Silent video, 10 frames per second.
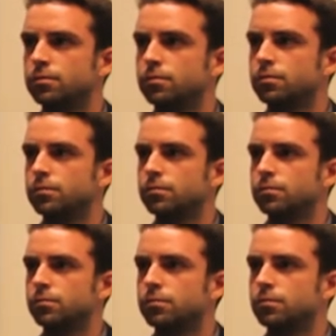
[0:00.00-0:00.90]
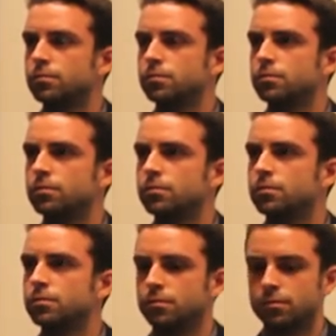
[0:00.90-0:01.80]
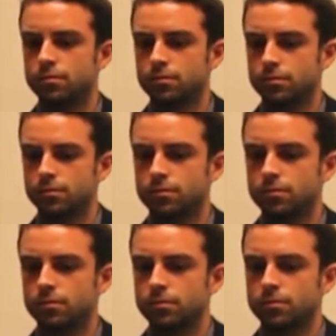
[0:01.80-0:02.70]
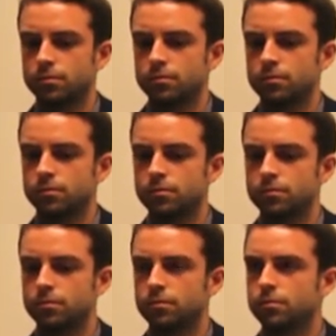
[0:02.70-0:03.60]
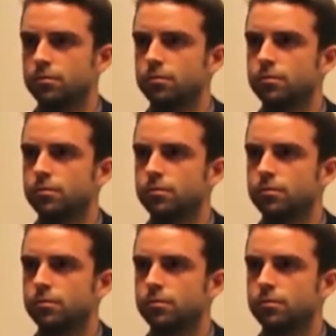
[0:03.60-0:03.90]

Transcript: No words are spoken by the person on screen.